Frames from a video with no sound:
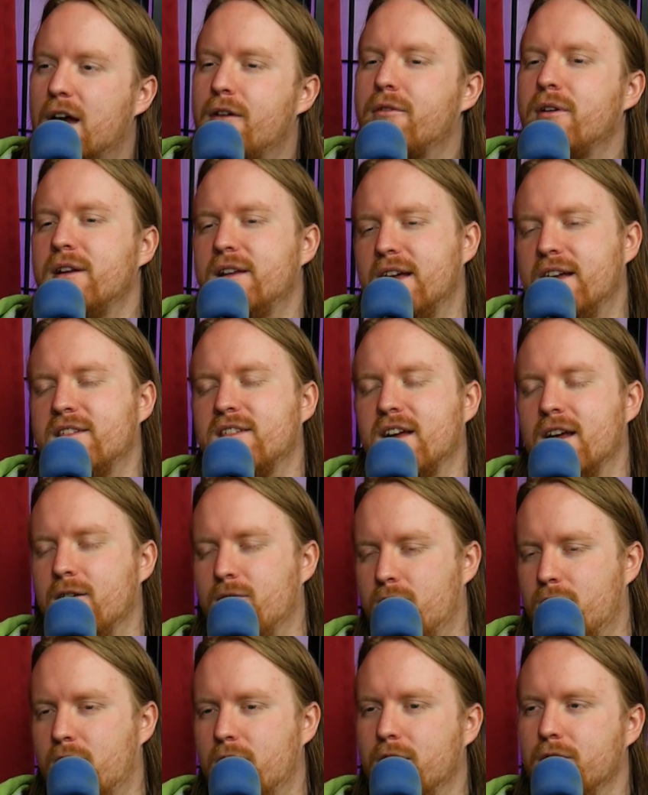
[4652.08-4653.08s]
Every day is kind
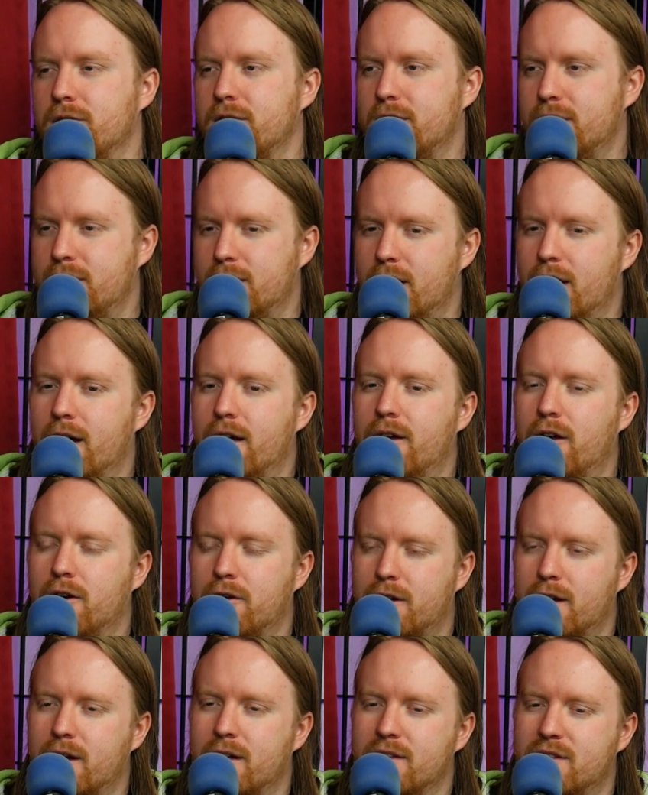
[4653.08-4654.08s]
of Sucks. wild. Yeah.
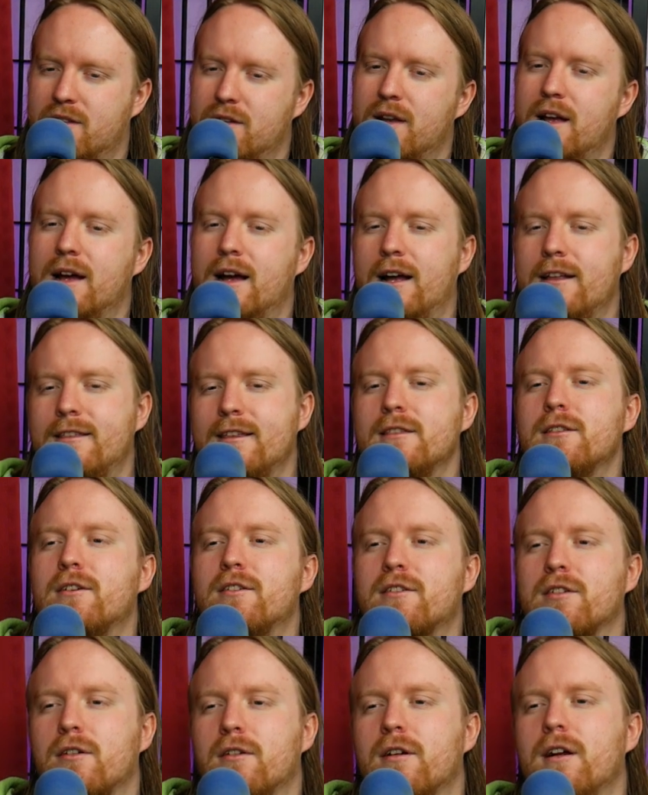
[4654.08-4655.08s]
Okay. Sucks. So yeah. I think
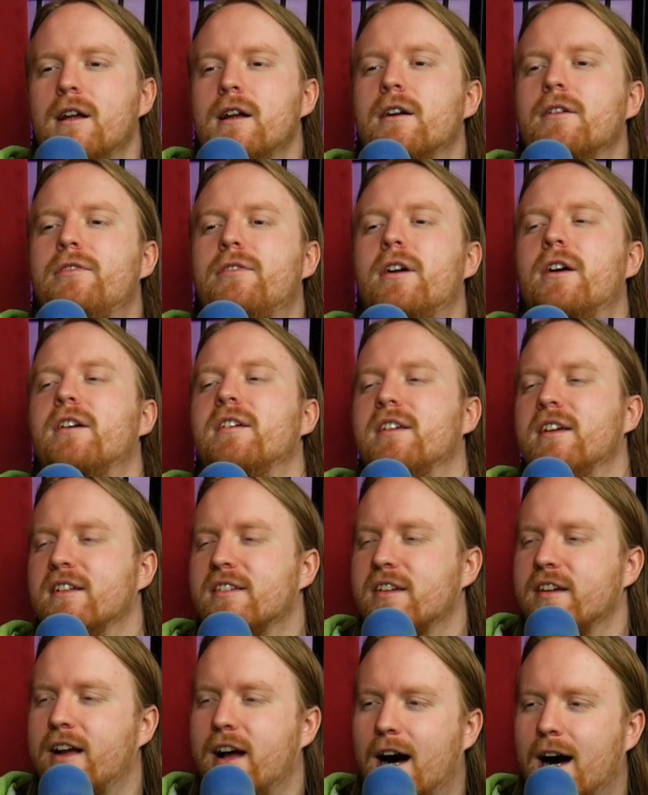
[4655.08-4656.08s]
there's a there
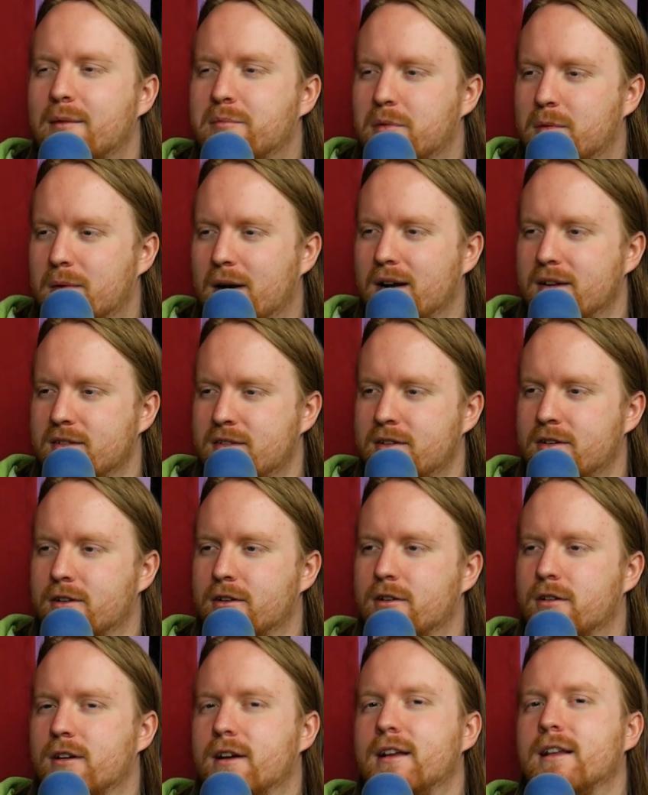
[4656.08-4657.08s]
is a compromise
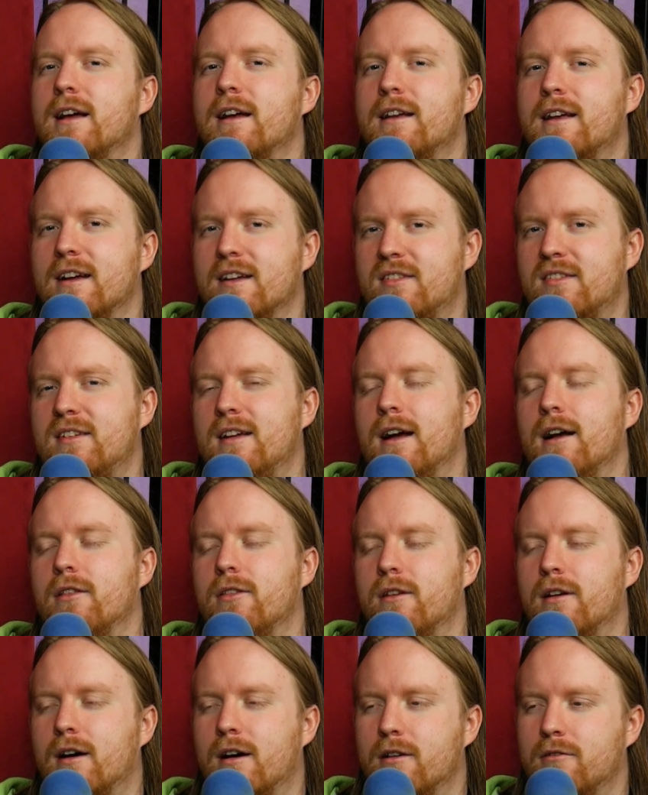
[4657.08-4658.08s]
here, and Yeah. I guess yeah,
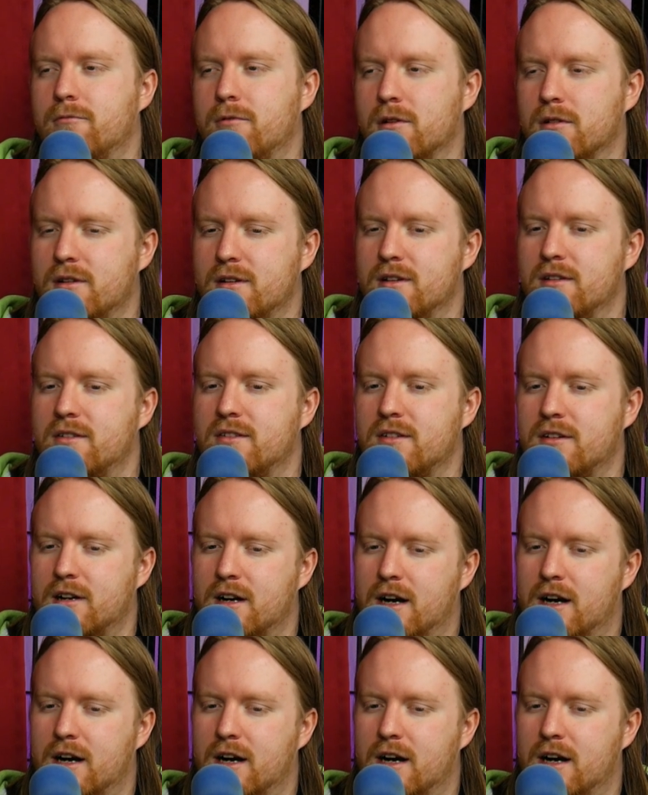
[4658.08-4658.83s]
the unwillingness to